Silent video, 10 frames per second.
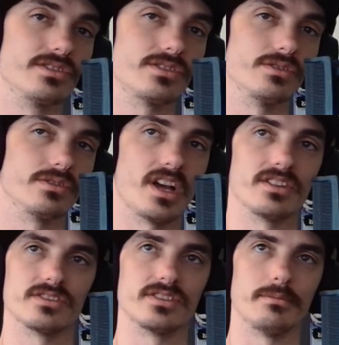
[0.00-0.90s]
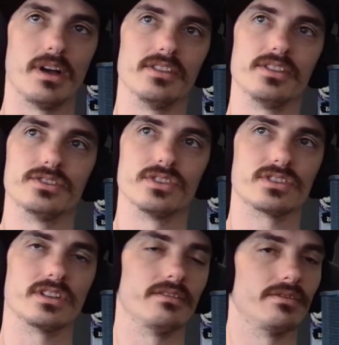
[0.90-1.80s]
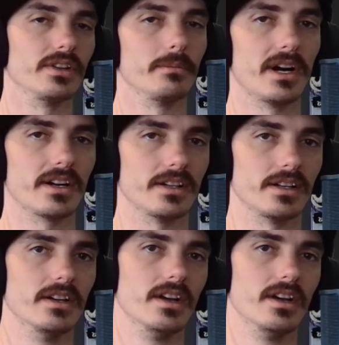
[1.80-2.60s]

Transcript: to thousands a month just in affiliate marketing.